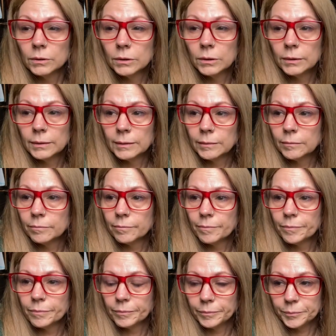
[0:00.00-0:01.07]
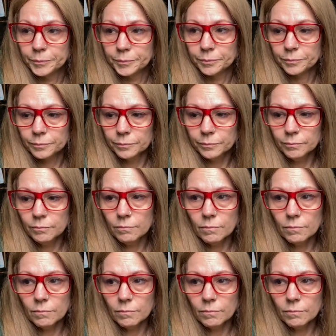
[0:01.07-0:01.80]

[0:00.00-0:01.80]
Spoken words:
Nothing is said.